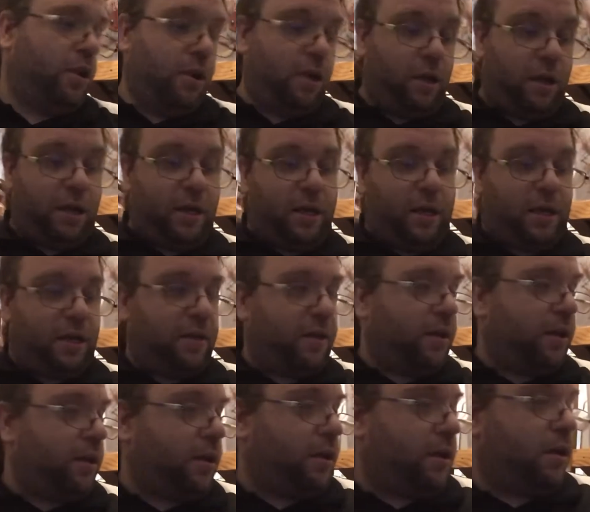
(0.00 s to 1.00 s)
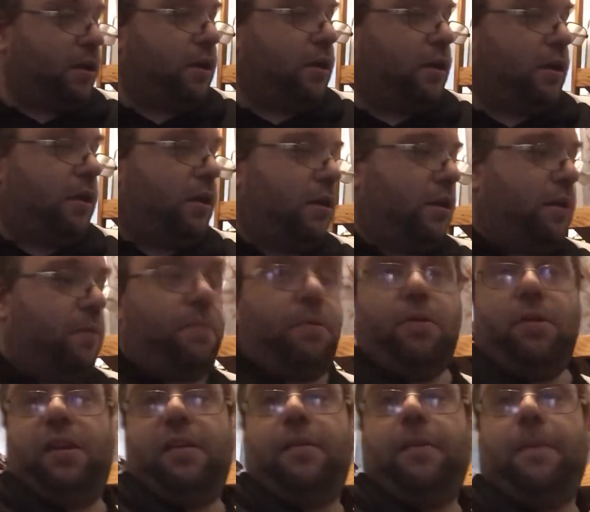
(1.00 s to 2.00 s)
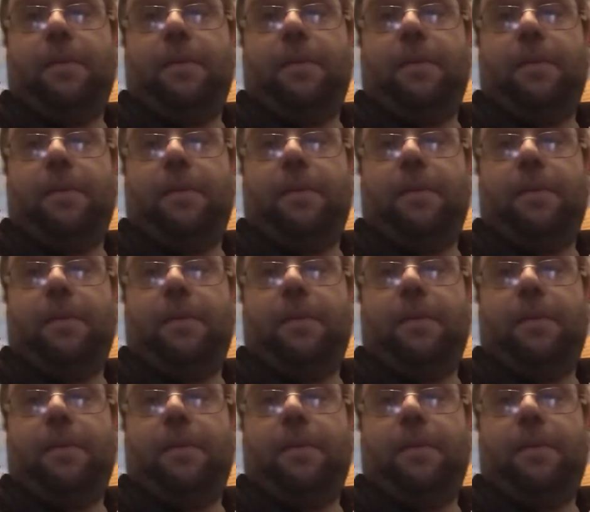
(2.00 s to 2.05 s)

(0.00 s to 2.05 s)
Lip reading: and then put it